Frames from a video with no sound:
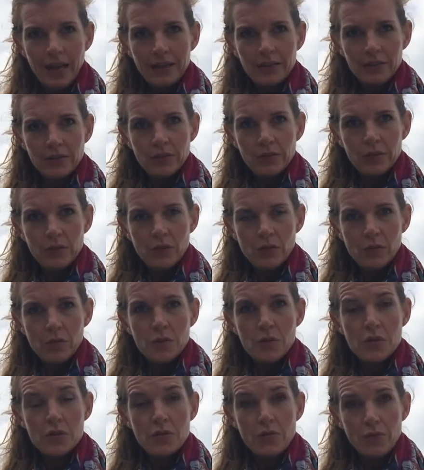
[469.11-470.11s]
It
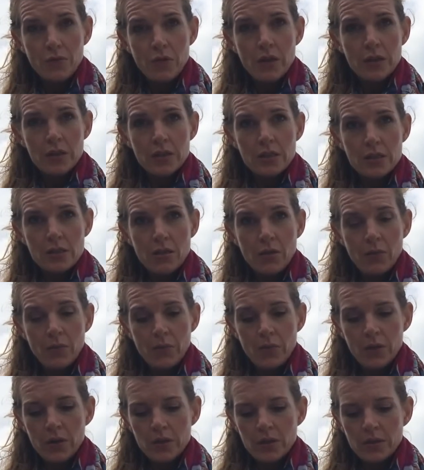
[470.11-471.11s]
was severe
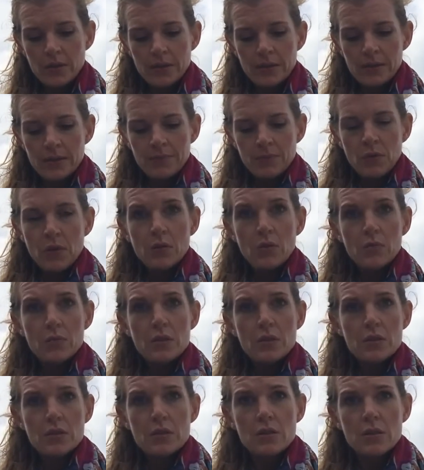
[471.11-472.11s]
discomfort. I
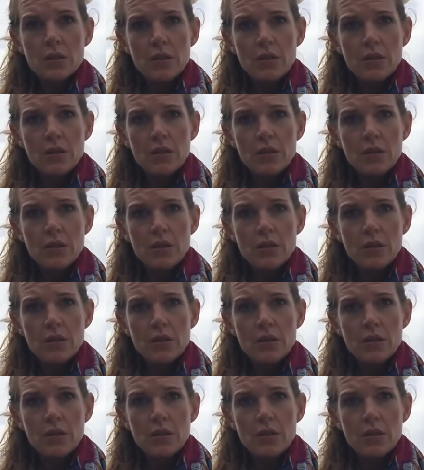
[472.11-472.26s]
was